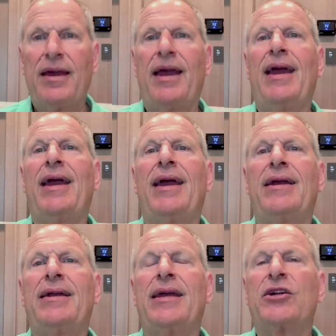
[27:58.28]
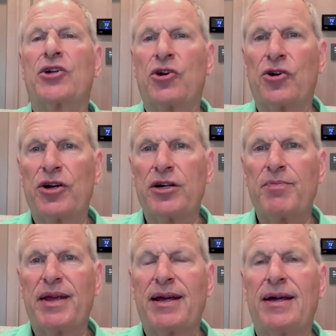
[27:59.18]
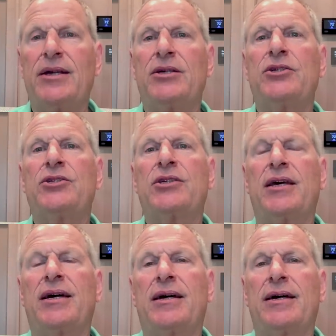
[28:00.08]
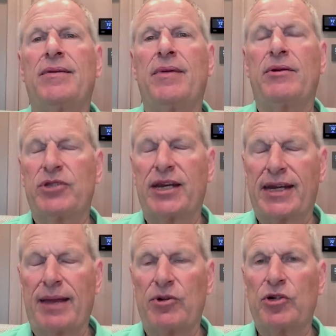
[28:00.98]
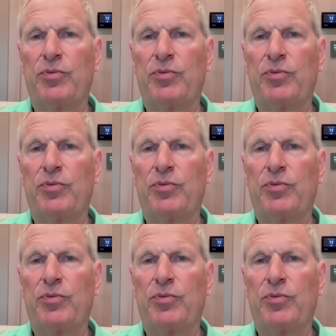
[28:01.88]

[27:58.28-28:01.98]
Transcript: And it occurred because uh, it was in a chemical